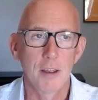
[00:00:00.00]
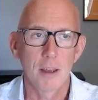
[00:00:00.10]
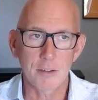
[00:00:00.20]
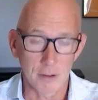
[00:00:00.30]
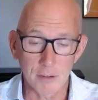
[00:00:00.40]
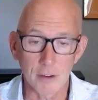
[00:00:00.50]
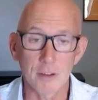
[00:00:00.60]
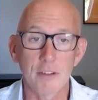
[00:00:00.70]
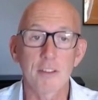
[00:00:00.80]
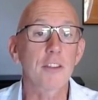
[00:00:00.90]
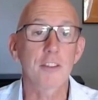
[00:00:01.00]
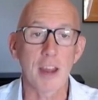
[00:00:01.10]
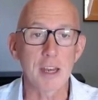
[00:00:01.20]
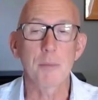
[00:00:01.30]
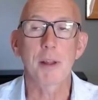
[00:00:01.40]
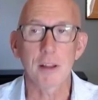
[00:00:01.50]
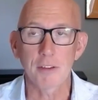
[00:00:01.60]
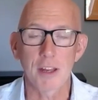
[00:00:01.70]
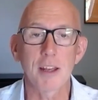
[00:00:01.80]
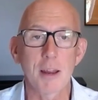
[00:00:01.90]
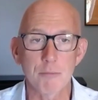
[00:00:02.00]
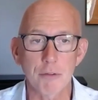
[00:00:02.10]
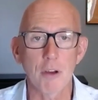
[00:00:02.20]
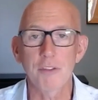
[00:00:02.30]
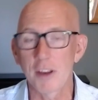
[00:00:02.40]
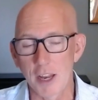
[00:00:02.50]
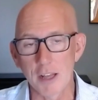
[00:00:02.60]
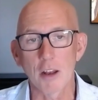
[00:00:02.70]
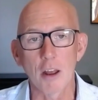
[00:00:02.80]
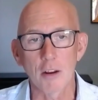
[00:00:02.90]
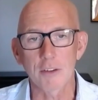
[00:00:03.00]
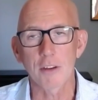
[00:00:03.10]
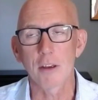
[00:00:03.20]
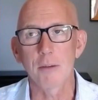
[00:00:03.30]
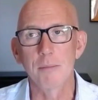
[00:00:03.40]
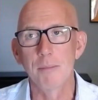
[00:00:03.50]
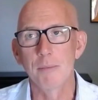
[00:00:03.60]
to sustainability and then profit in the long term.